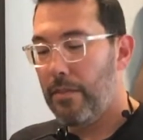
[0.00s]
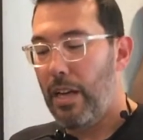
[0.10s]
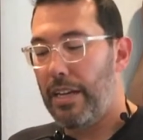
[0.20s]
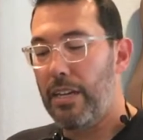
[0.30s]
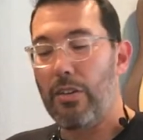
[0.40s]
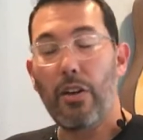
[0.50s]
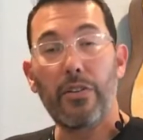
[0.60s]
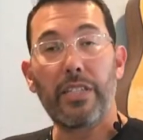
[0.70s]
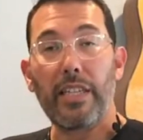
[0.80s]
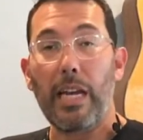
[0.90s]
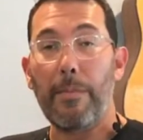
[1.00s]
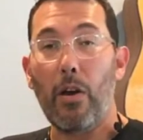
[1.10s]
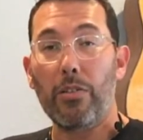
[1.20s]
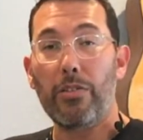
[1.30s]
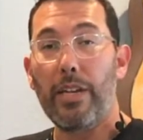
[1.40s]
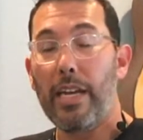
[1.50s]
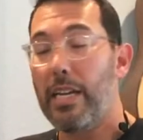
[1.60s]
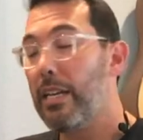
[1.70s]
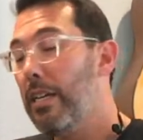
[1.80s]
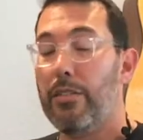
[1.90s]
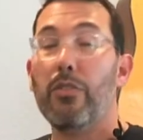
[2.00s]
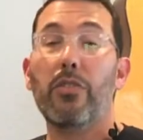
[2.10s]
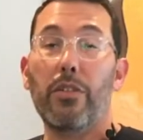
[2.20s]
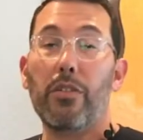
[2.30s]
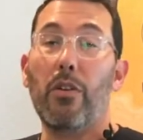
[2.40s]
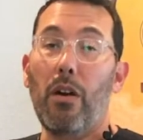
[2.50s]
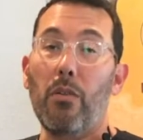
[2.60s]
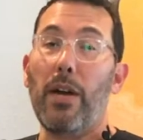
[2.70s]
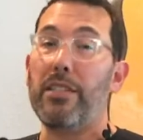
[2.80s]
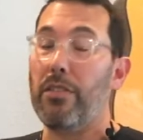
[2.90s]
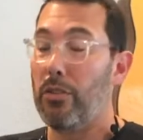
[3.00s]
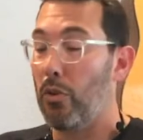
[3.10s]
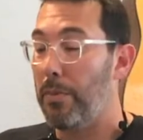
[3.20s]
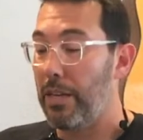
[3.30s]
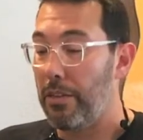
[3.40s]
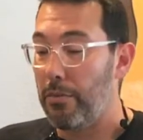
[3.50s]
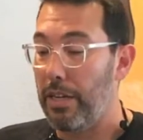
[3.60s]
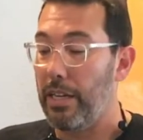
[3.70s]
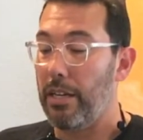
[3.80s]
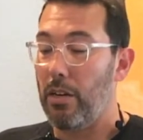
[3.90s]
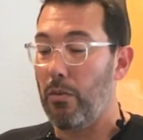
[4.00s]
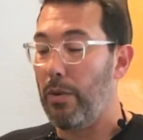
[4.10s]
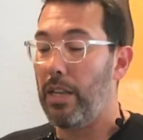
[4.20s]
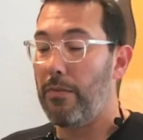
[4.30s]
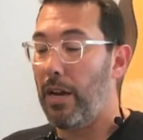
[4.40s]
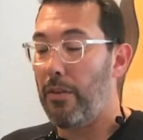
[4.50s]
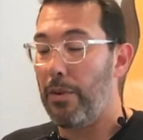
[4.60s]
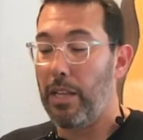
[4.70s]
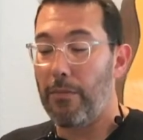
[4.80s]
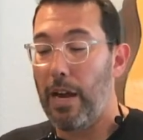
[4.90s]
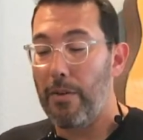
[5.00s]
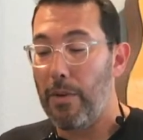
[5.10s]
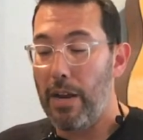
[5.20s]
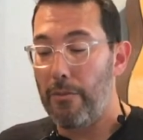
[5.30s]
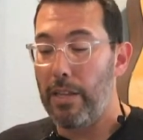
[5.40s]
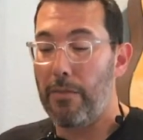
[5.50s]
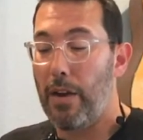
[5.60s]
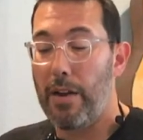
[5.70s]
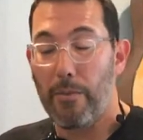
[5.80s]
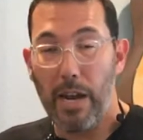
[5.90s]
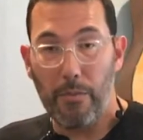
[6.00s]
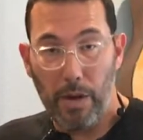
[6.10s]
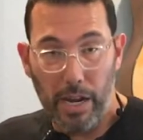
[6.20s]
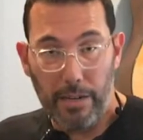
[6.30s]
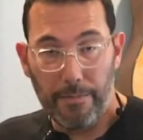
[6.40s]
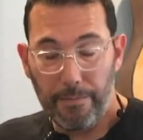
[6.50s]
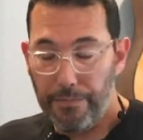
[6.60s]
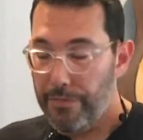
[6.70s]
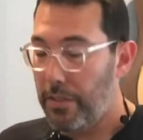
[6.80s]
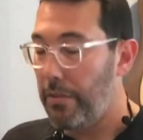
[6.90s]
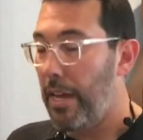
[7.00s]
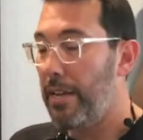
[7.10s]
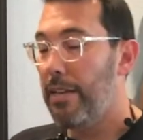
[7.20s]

Again, you're noticing that I'm alternating. You could go all rights on the grouping of 3 and go right, left, right, right, left, right, right, right, left, right, right, right. Okay?